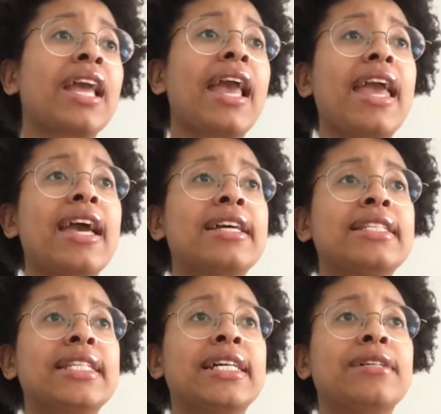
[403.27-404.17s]

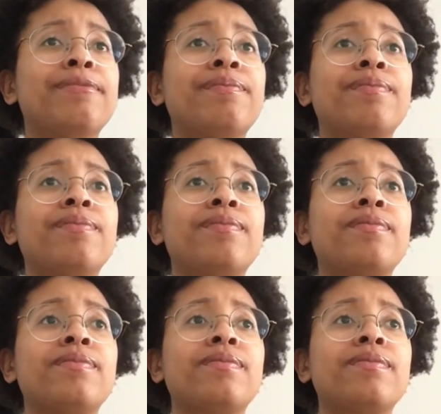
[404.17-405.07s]
And
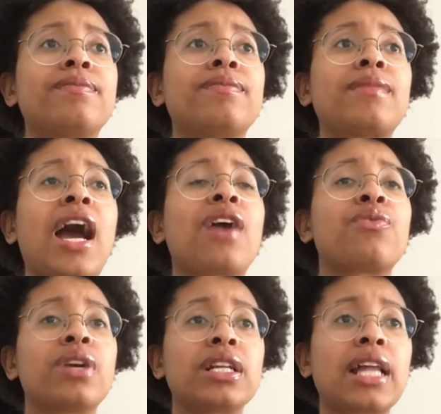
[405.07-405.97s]
I
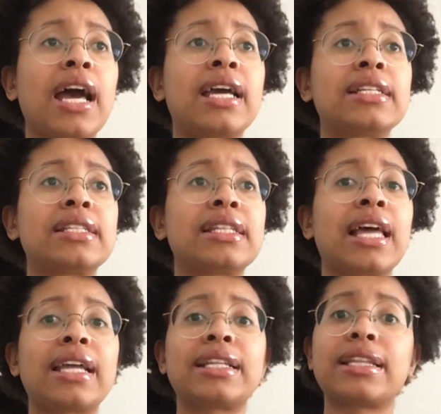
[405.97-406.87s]
realized
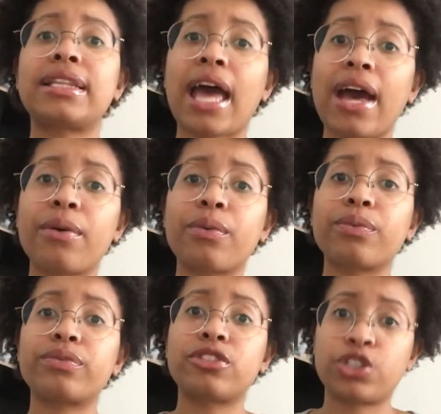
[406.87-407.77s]
that
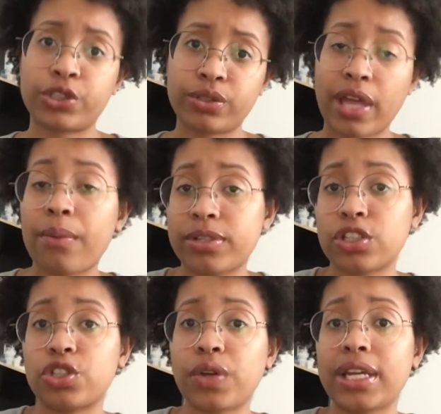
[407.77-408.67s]
was a
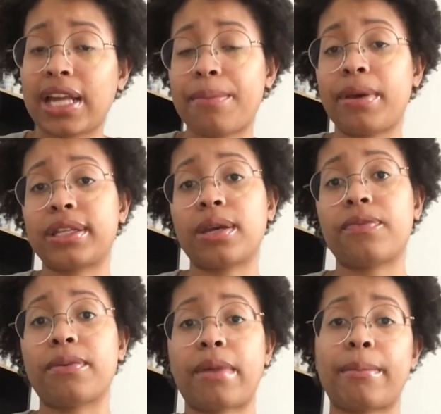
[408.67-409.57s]
trait I picked up
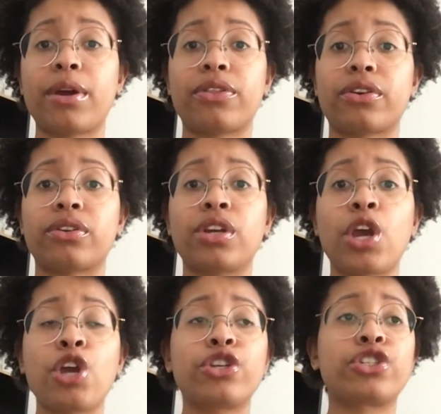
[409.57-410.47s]
from my mother.
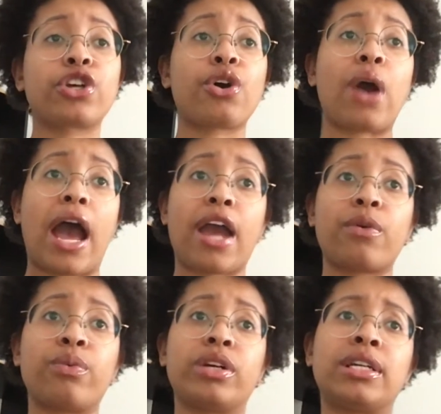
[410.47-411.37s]
So I
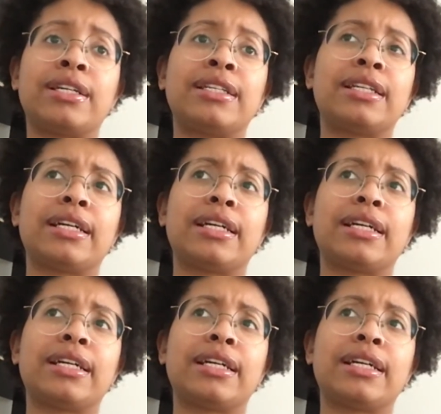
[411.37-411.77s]
would